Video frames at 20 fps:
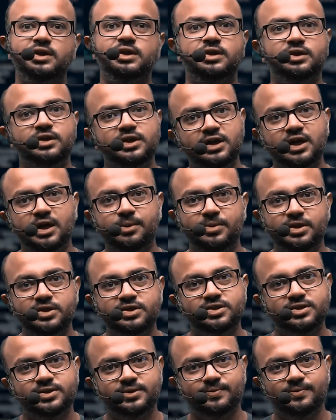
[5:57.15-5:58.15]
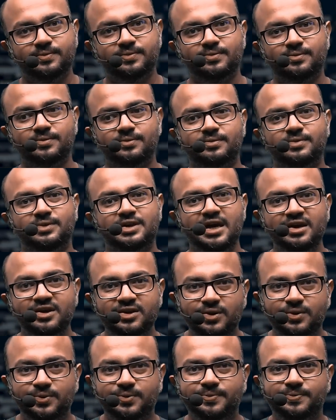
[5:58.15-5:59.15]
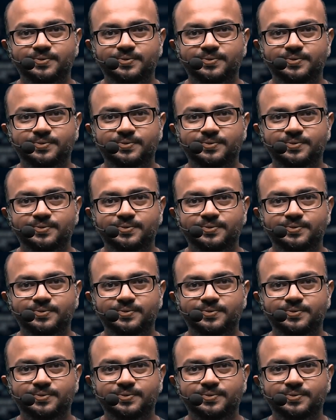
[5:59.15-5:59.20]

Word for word: in the comments. Thank you.